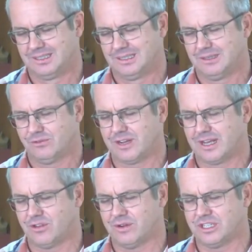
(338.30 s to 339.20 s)

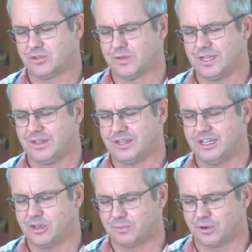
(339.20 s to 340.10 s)
Father, as we
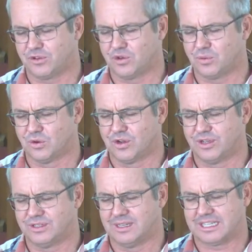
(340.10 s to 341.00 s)
think upon your
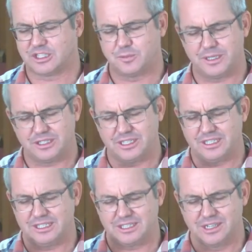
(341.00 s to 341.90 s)
word, especially
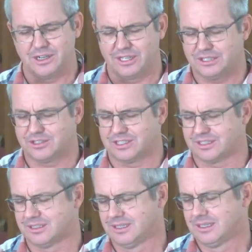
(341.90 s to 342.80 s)
this little
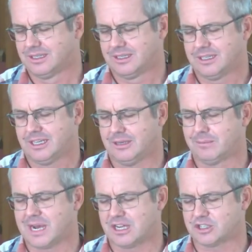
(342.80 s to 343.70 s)
incident in
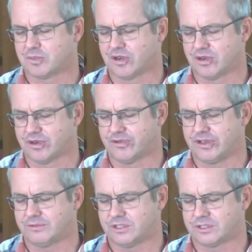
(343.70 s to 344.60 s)
Mark's
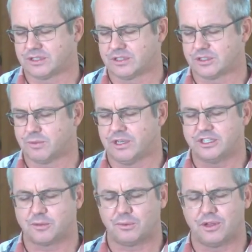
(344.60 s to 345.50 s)
biography of Jesus,
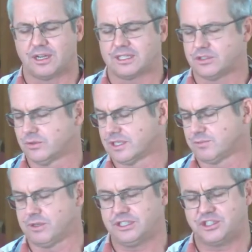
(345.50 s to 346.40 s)
please apply it to us.
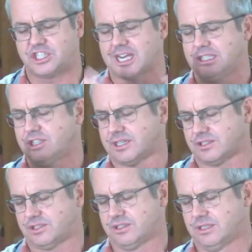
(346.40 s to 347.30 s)
Please change us.